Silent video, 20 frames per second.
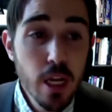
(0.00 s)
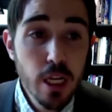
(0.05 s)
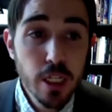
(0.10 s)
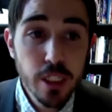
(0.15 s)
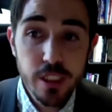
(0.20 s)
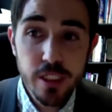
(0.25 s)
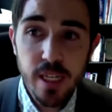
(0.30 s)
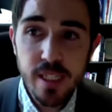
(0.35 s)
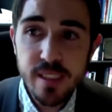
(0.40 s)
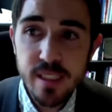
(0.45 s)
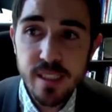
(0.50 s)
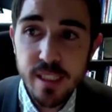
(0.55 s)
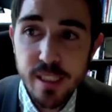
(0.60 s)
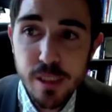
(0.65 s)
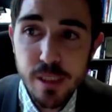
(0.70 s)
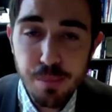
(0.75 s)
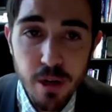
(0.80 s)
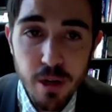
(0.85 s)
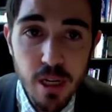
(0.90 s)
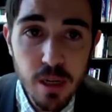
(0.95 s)
just this
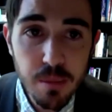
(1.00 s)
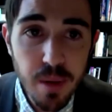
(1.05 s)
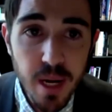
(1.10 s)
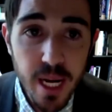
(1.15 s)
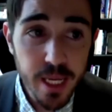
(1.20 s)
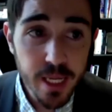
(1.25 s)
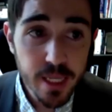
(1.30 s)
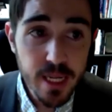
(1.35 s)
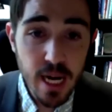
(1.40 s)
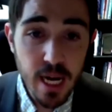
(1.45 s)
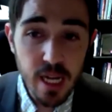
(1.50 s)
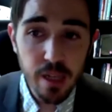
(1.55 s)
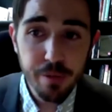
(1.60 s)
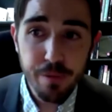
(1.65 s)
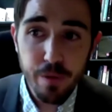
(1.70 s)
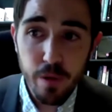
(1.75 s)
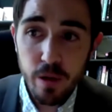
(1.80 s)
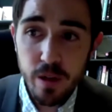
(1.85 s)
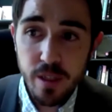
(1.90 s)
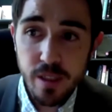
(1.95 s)
spring by Kyla
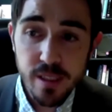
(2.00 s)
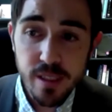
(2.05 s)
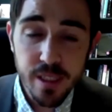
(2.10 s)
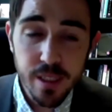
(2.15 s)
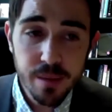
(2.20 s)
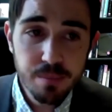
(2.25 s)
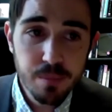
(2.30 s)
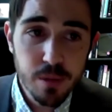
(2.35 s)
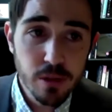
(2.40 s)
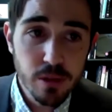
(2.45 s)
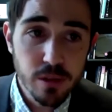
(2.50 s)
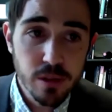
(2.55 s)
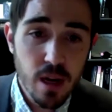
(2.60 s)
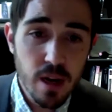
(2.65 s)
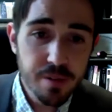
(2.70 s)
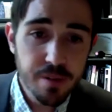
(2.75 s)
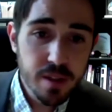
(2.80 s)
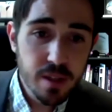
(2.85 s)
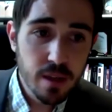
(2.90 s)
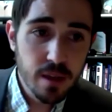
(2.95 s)
Ferguson, who's off
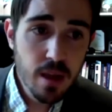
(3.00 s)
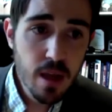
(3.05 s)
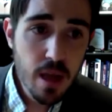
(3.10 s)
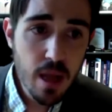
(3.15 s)
to